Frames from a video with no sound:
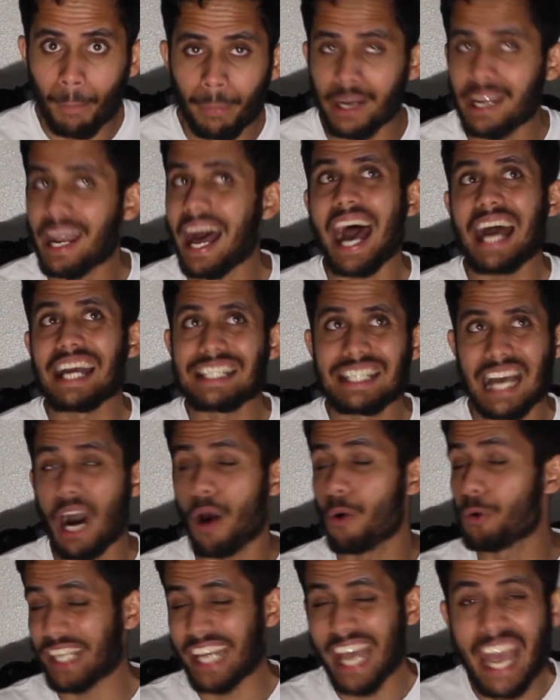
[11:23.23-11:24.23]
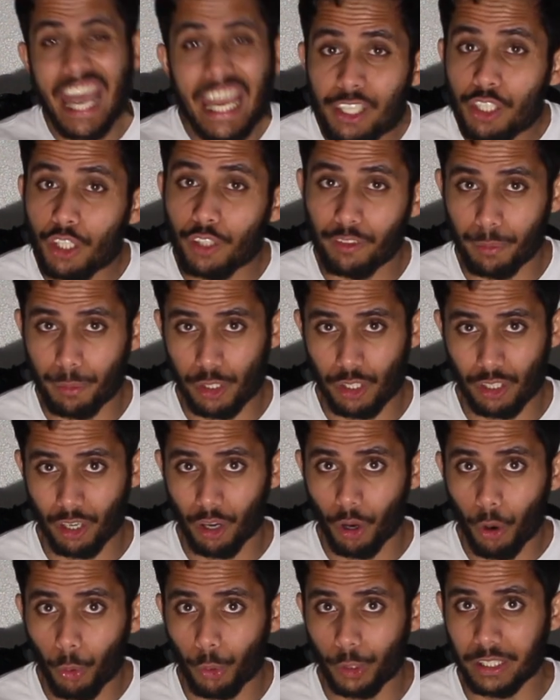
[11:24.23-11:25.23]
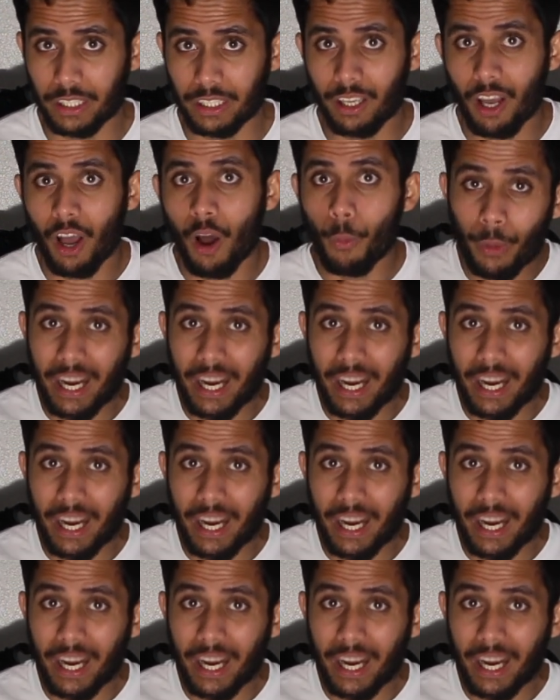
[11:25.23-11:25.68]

But I doubt any of them is gonna hold it